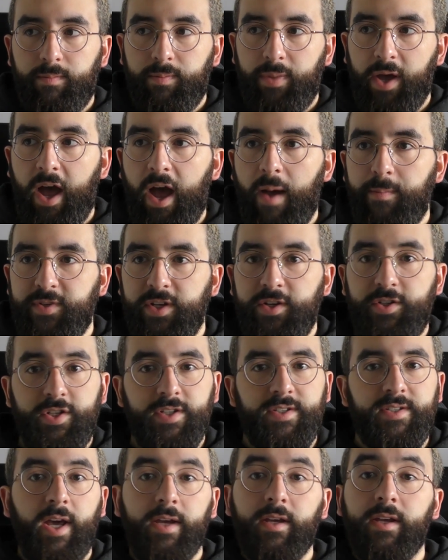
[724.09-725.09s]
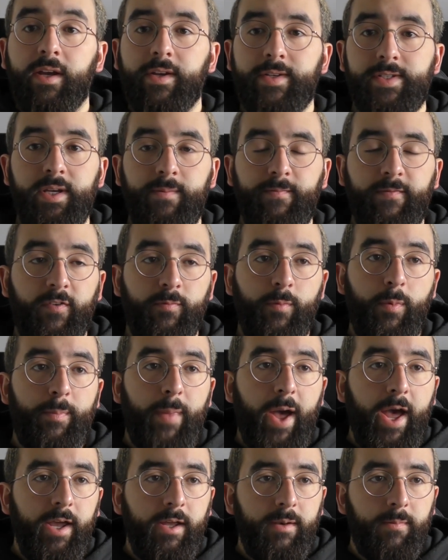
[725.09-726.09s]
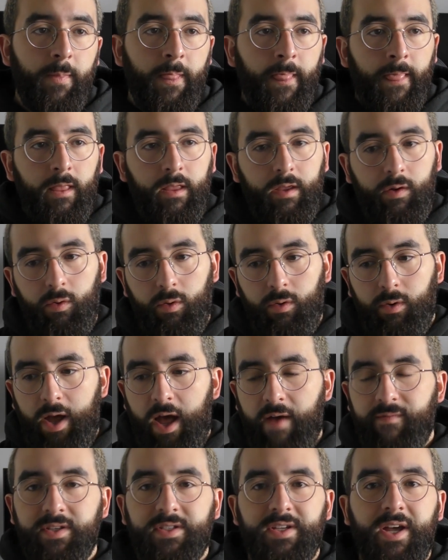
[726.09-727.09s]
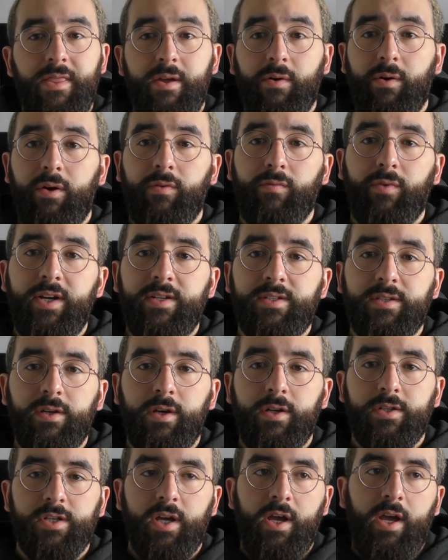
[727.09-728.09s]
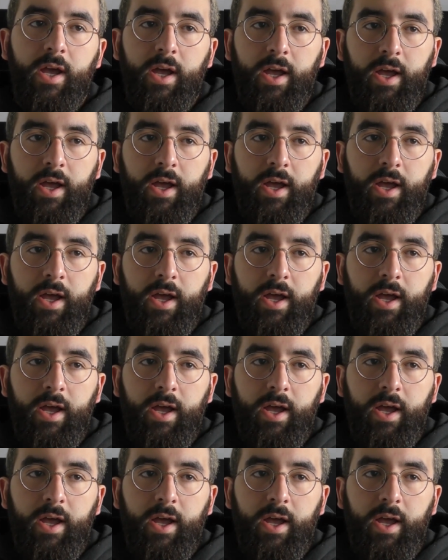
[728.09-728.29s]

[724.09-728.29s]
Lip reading: perhaps are just taking a tip from a mate or haven't done their own research.